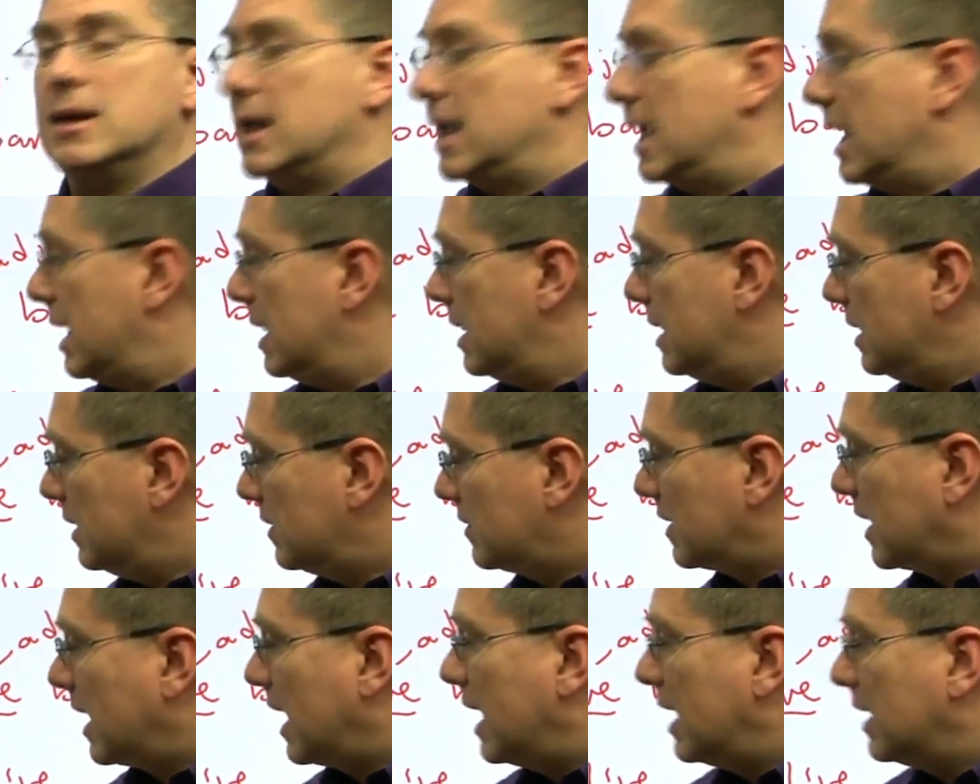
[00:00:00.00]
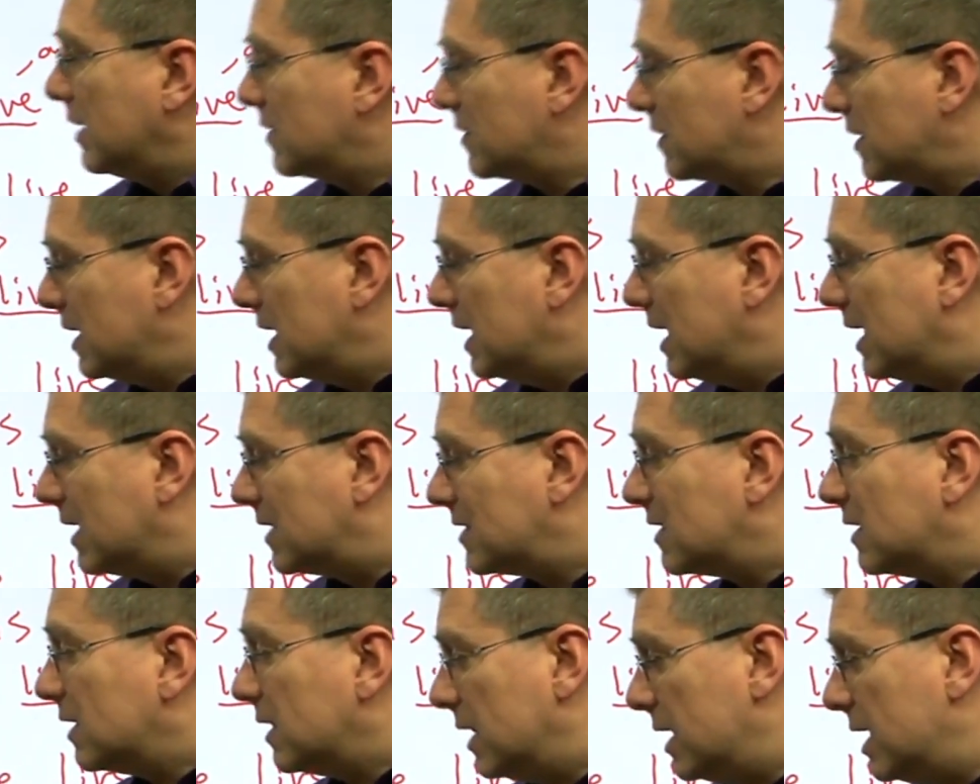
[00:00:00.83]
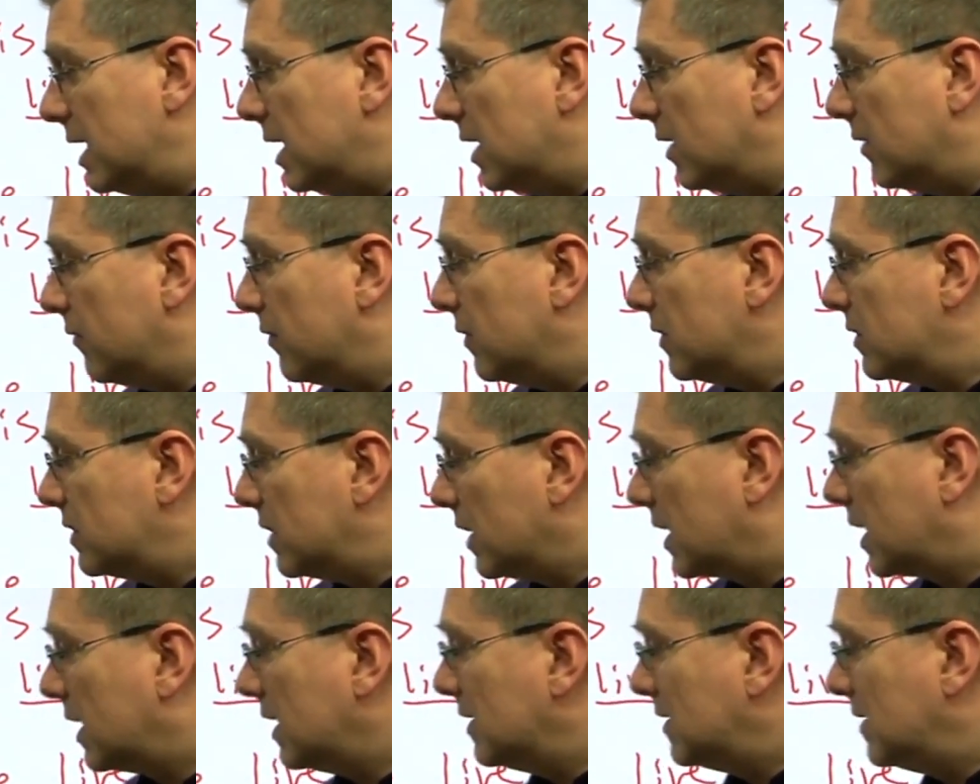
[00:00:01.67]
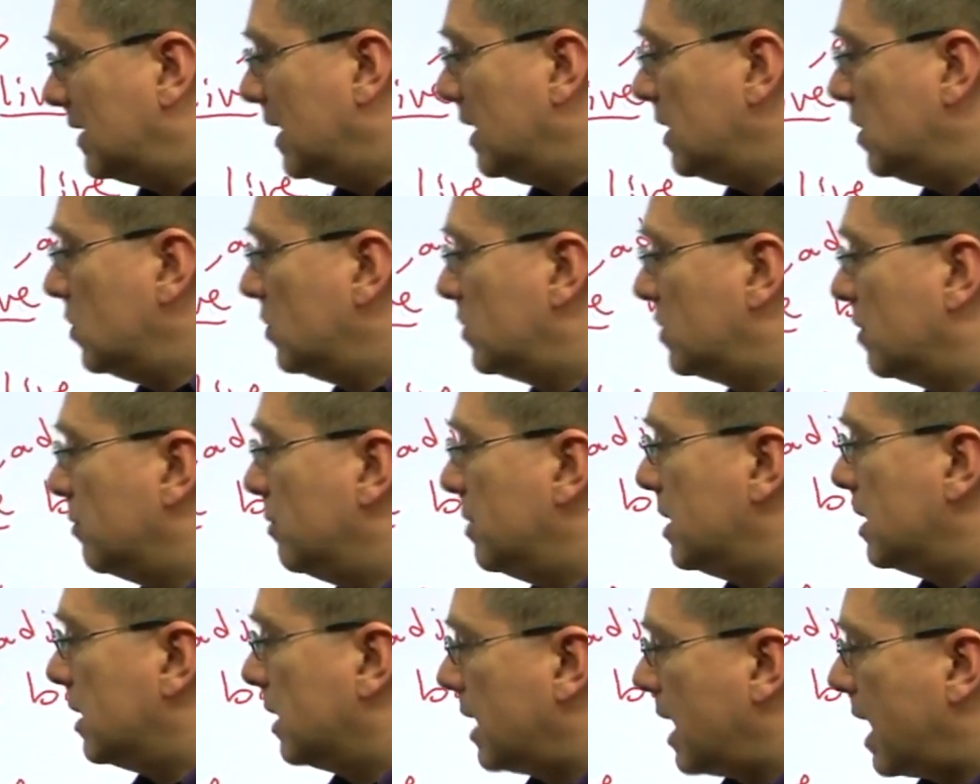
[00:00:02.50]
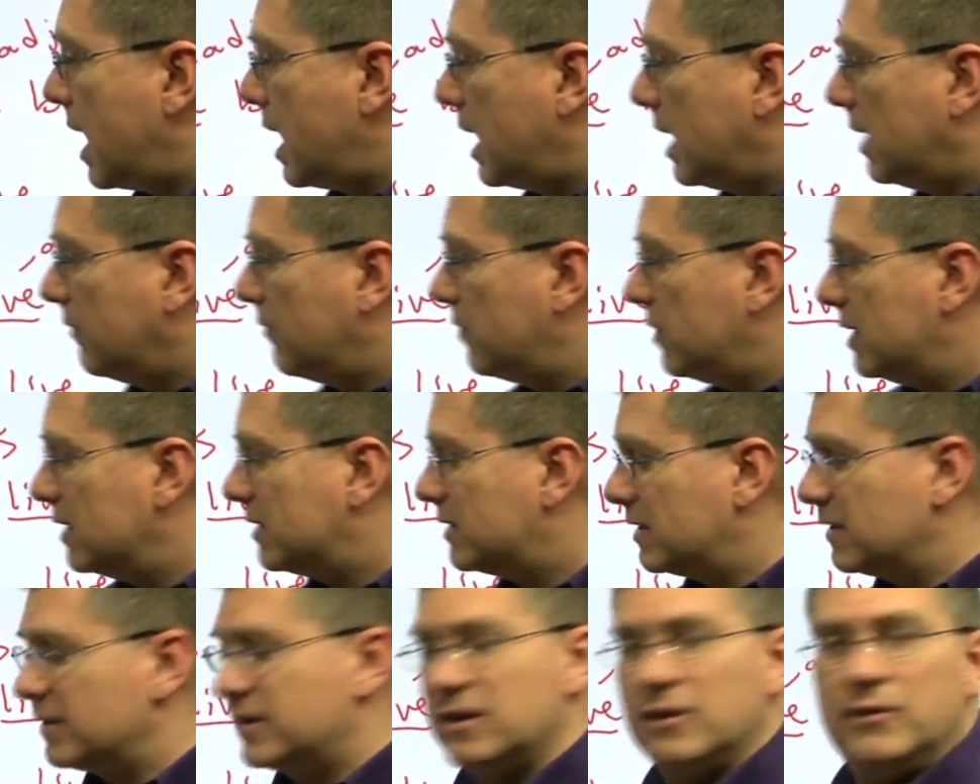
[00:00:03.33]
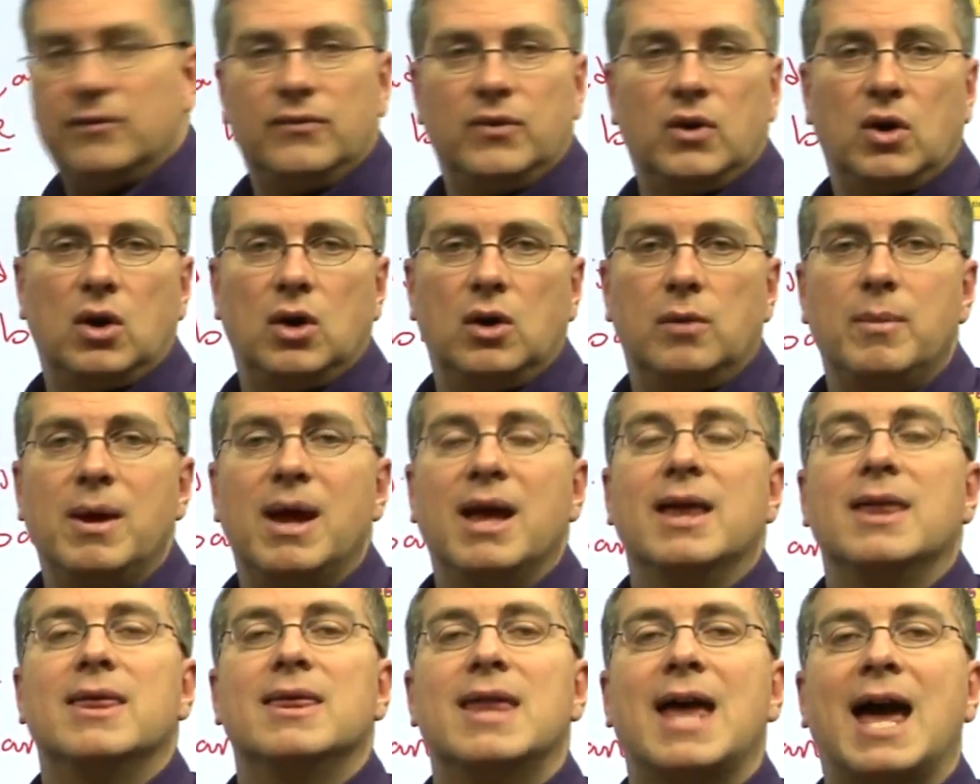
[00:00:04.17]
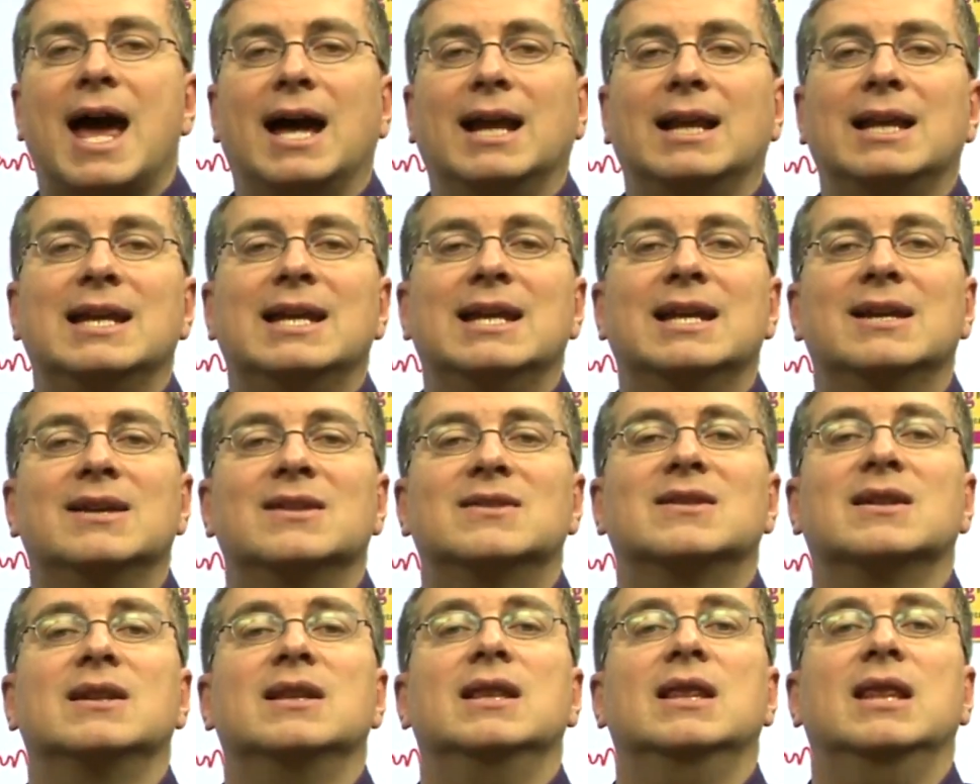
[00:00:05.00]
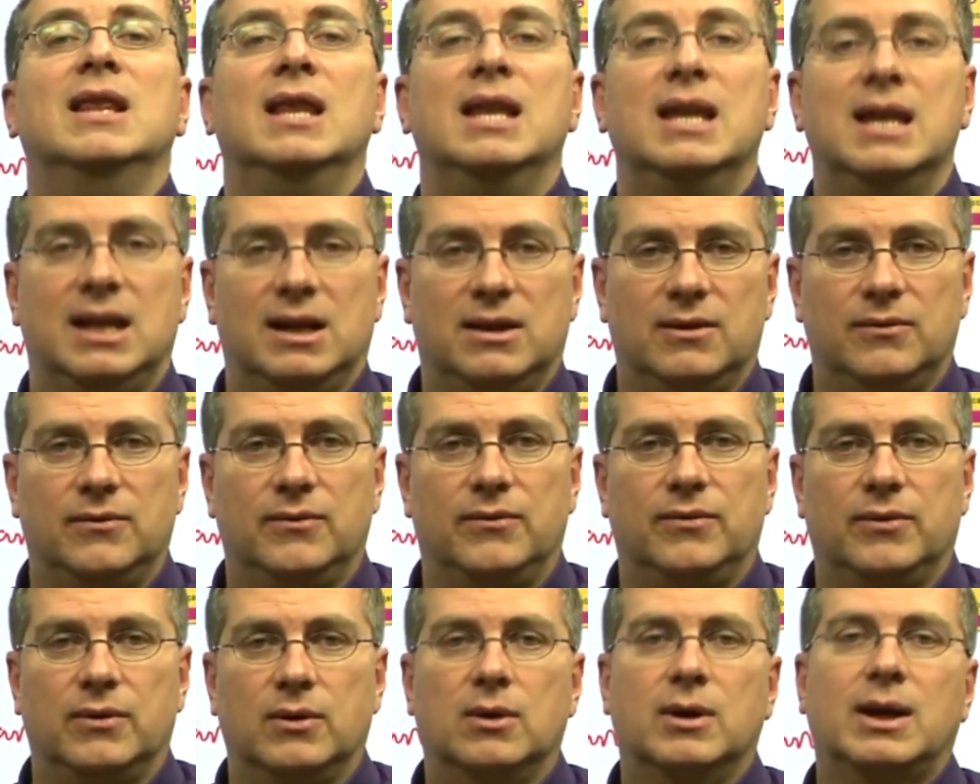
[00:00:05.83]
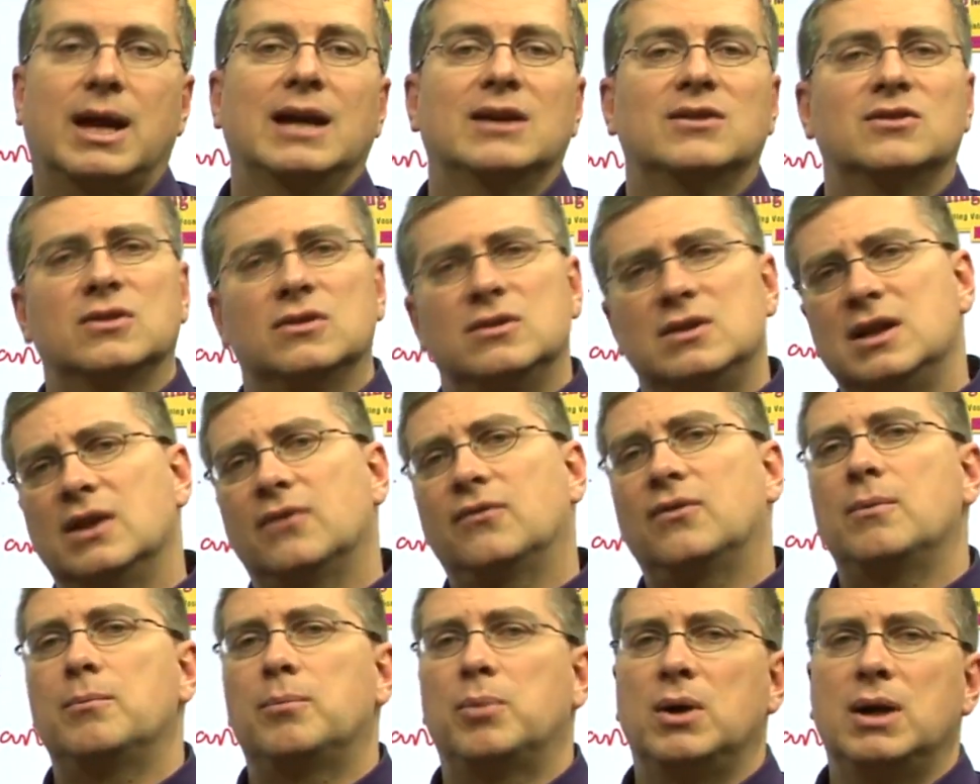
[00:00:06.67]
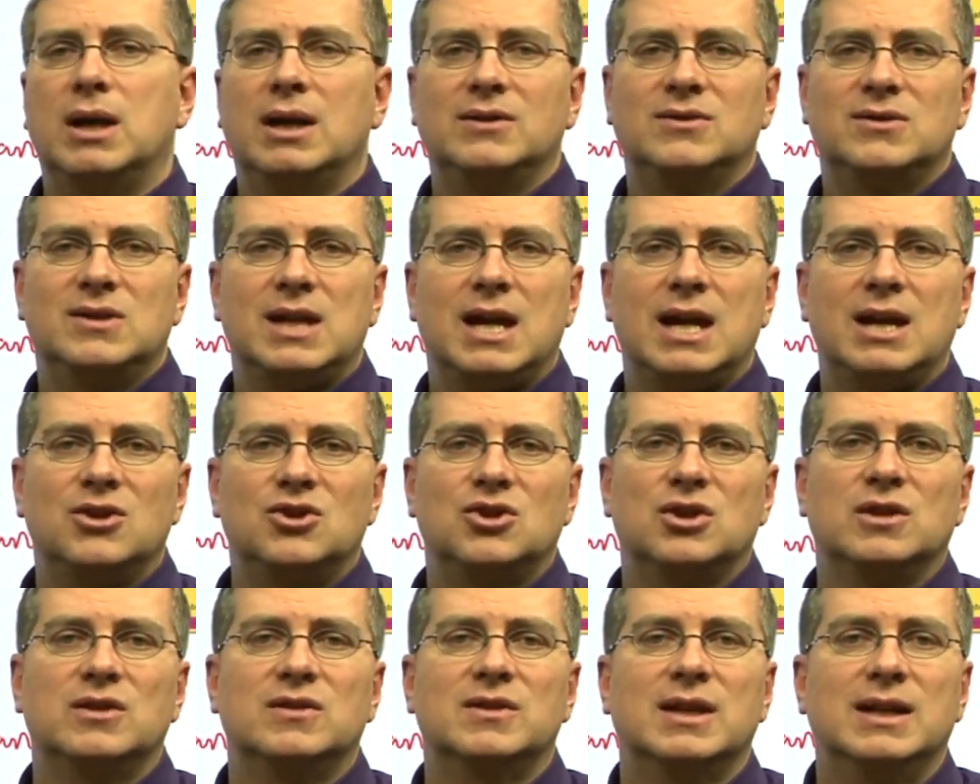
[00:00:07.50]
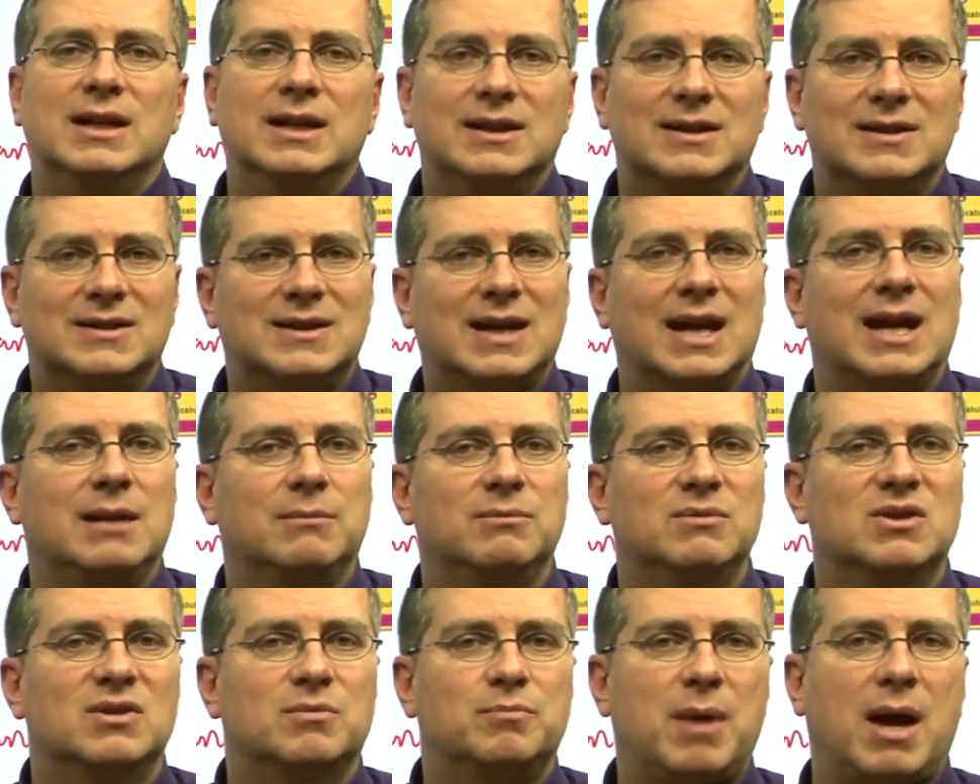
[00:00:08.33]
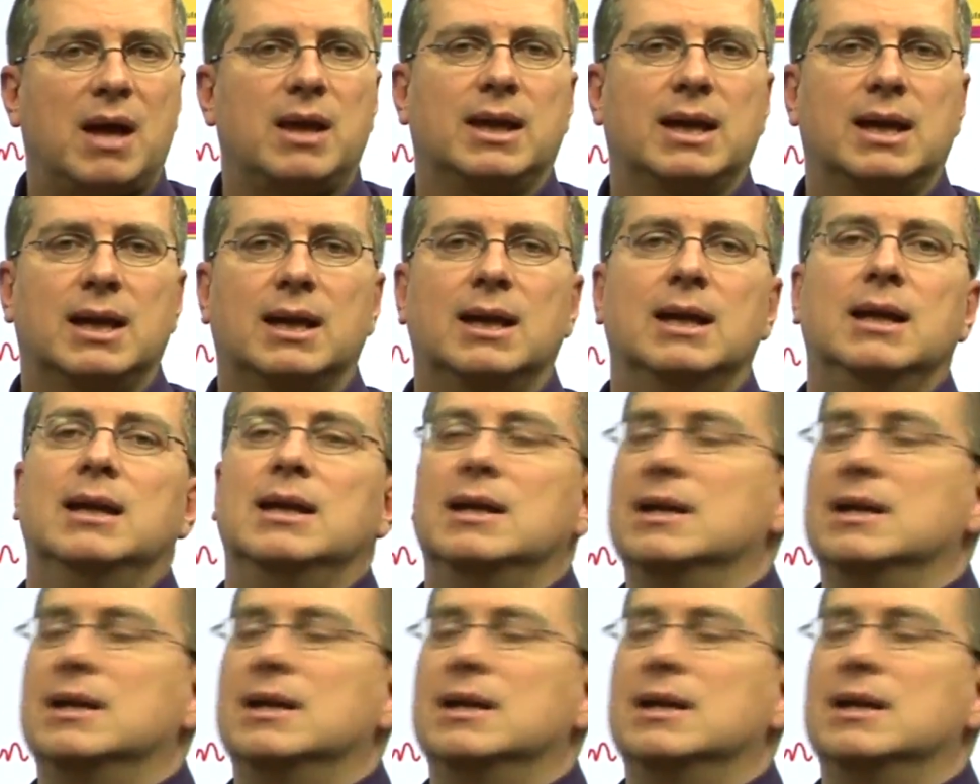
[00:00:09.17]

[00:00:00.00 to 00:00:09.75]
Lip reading: In this case, it's live. To continue to be alive, this is a verb. That is live. Okay, so different pronunciations, same spelling,